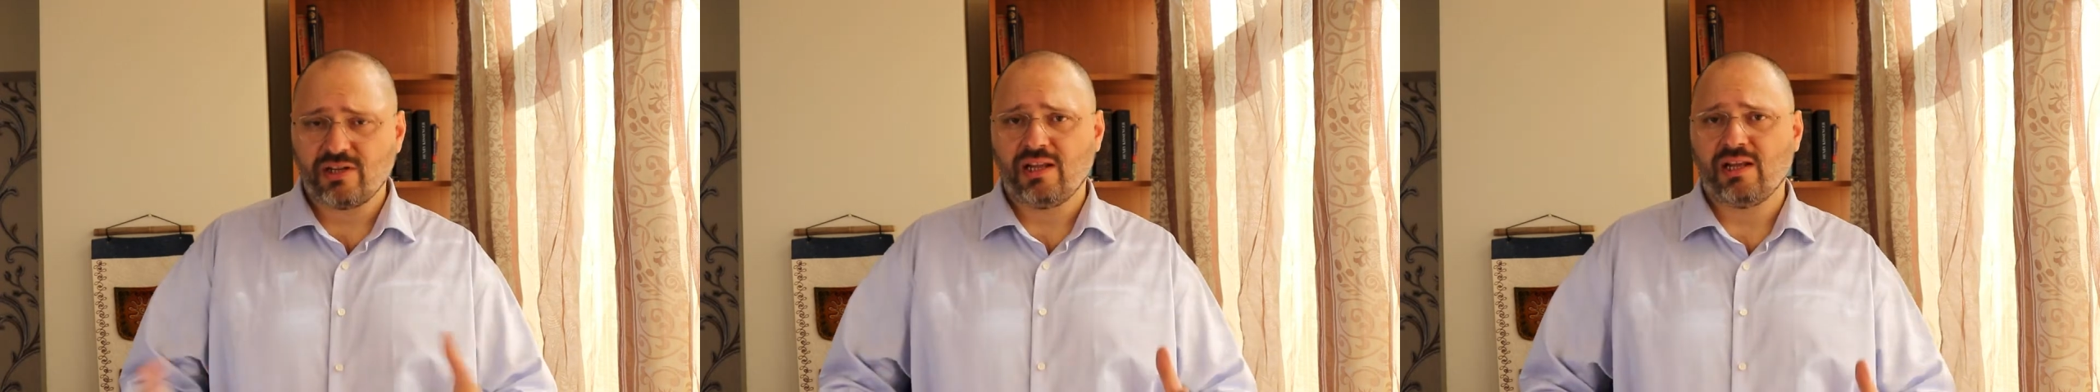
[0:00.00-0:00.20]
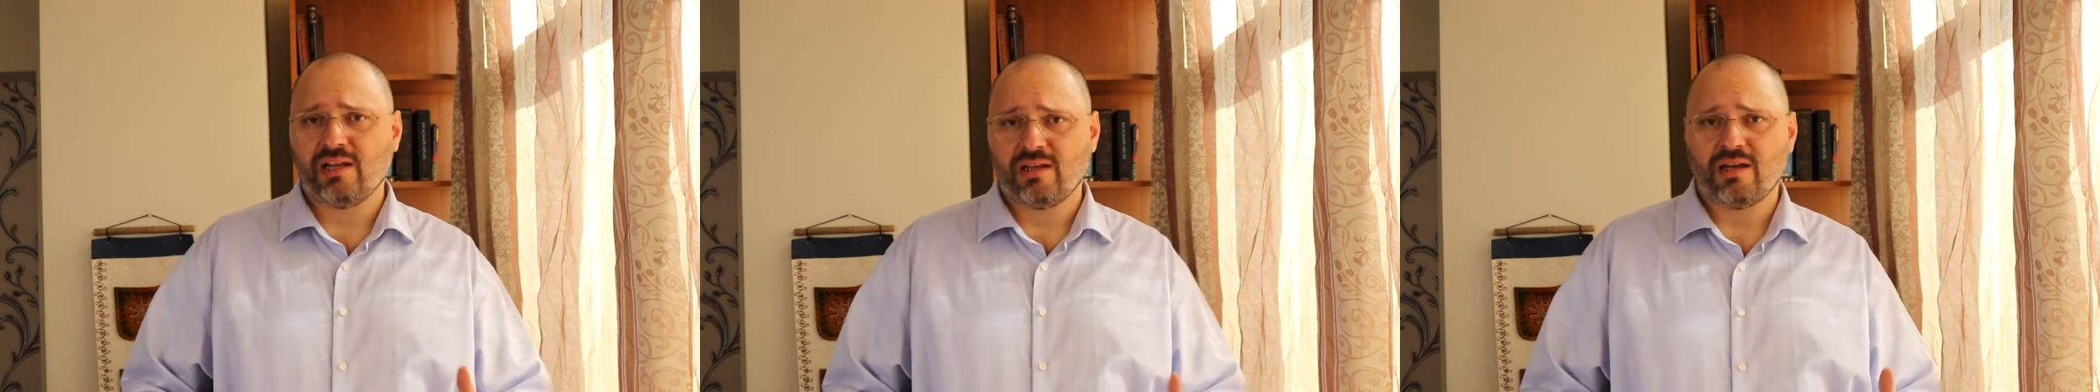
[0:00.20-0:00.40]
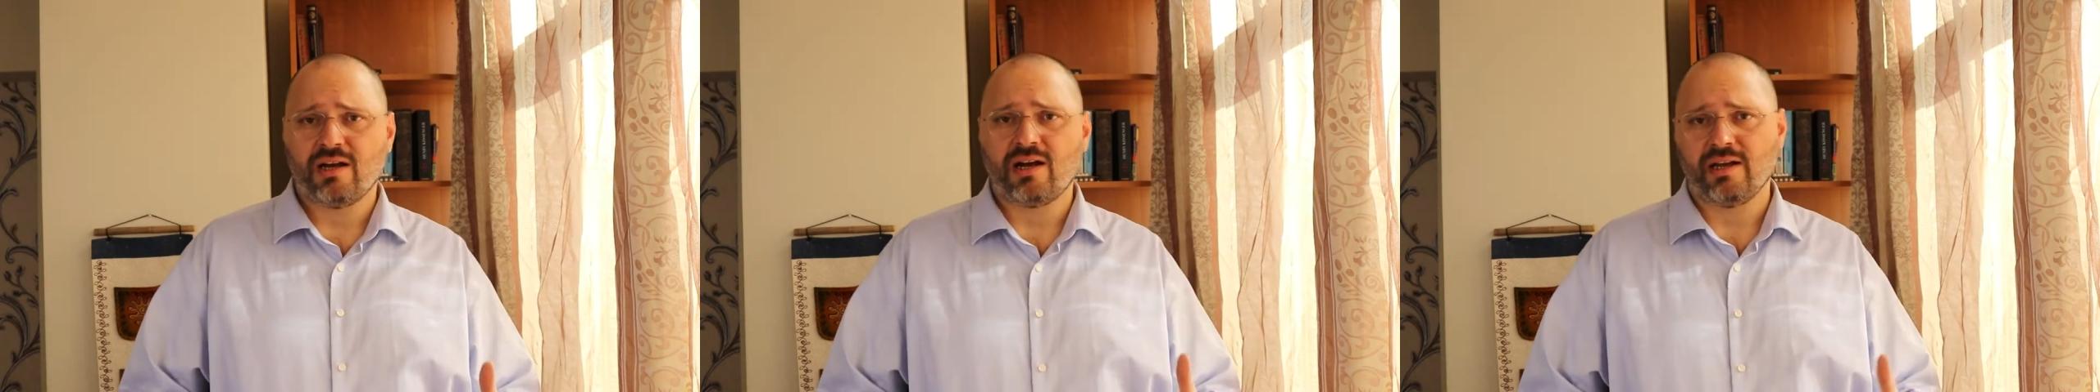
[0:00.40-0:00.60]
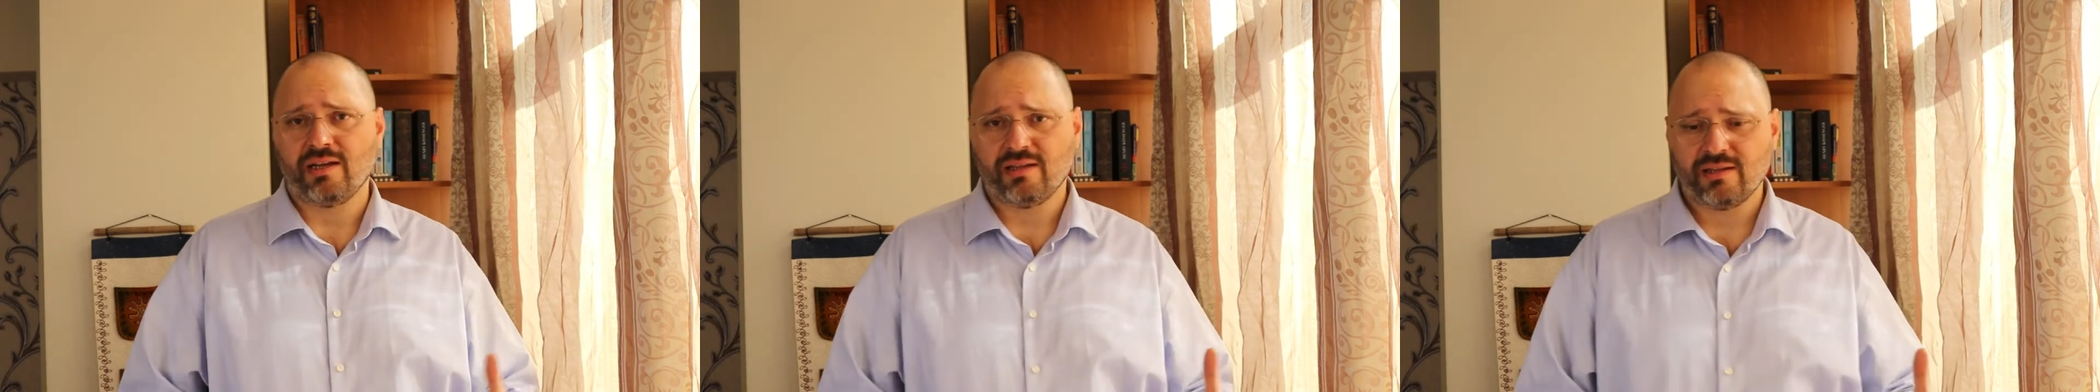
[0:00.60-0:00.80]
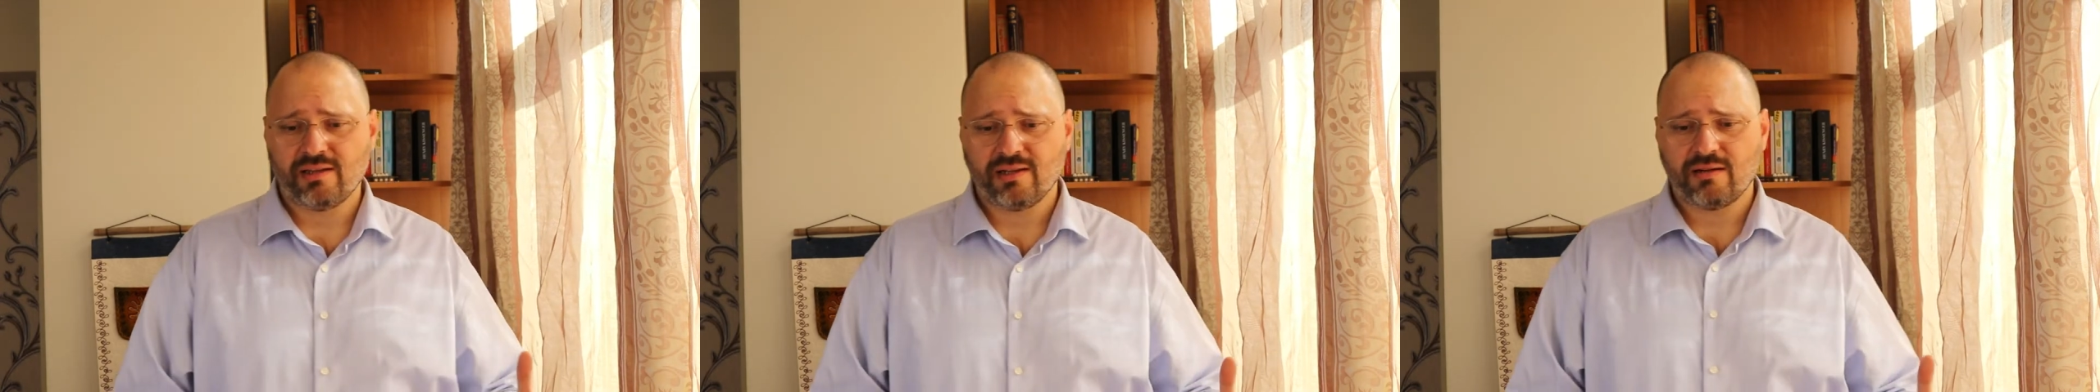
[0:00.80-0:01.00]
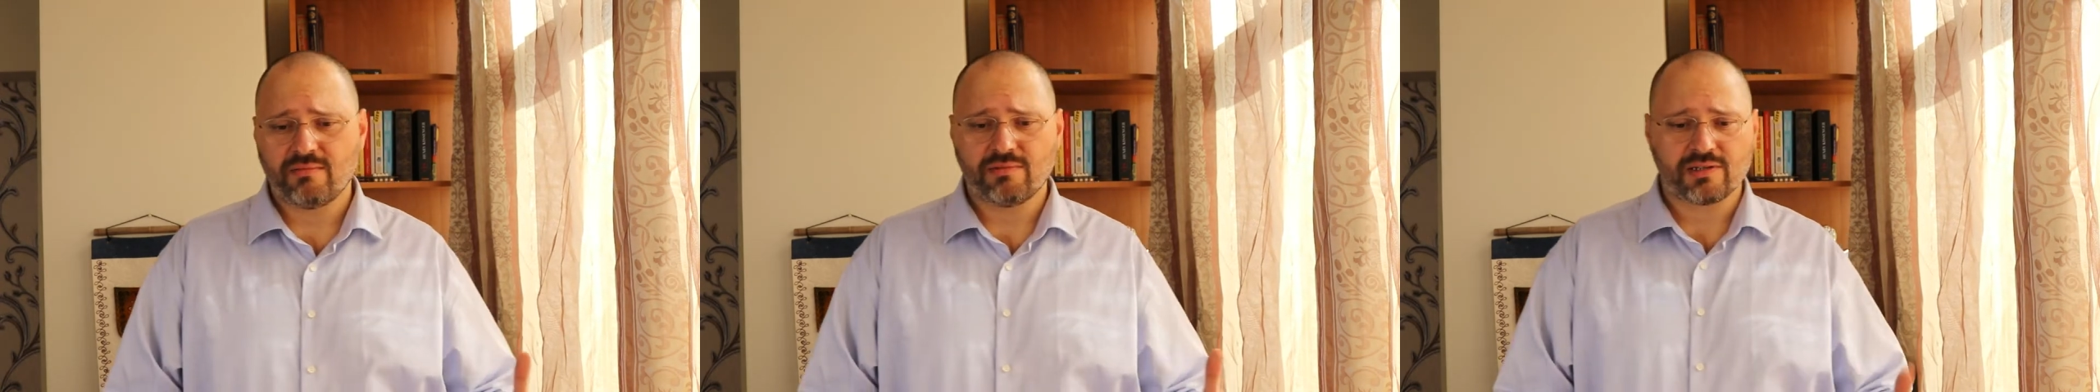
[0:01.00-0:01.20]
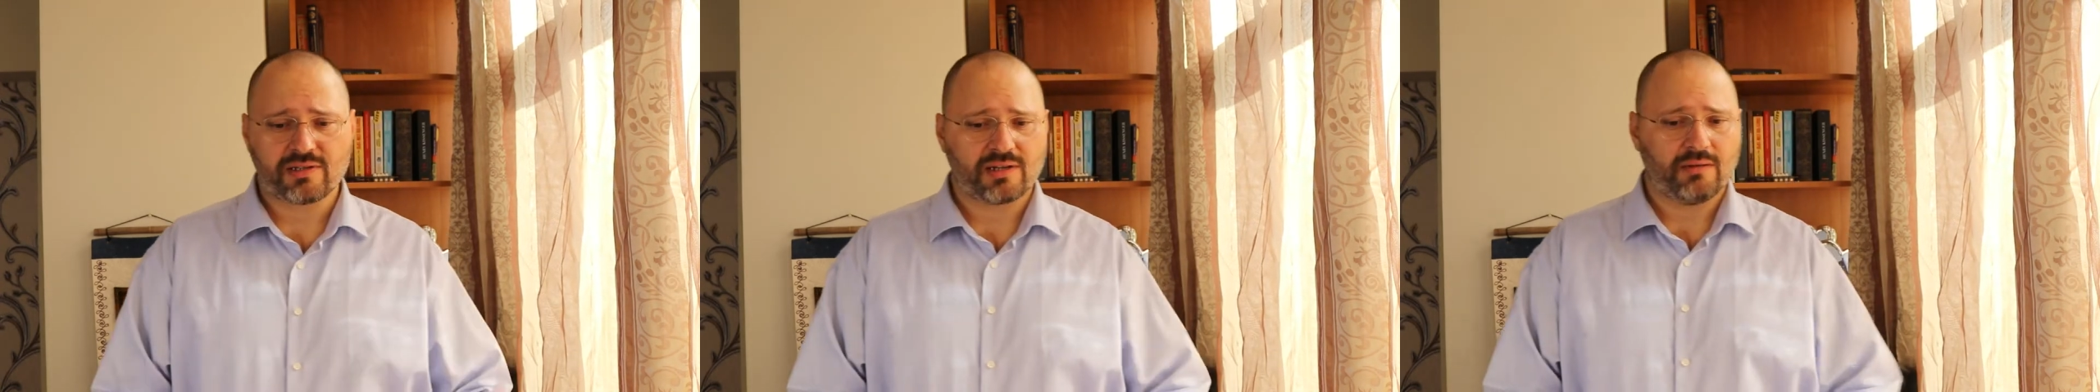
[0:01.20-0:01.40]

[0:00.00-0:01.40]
really high in numbers,